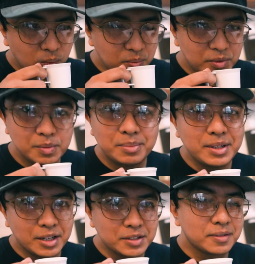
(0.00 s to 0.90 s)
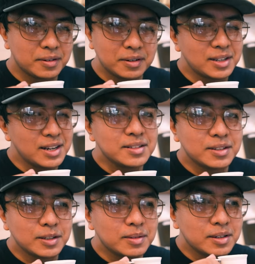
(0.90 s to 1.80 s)
This would be nice for a
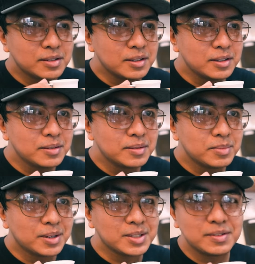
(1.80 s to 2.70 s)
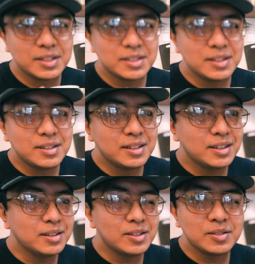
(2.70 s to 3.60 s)
latte, I'd say. Because of the acidity,
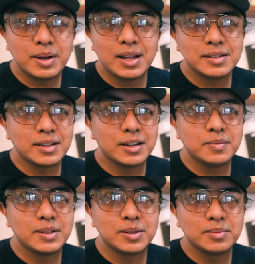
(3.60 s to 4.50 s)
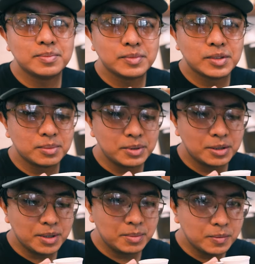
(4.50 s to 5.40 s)
you need to balance it out with some
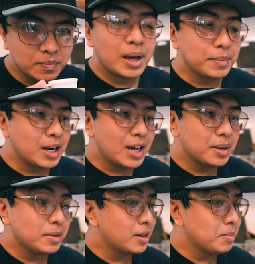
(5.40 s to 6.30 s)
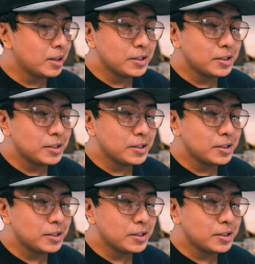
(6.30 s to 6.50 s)
milk maybe. I'm gonna add a bit of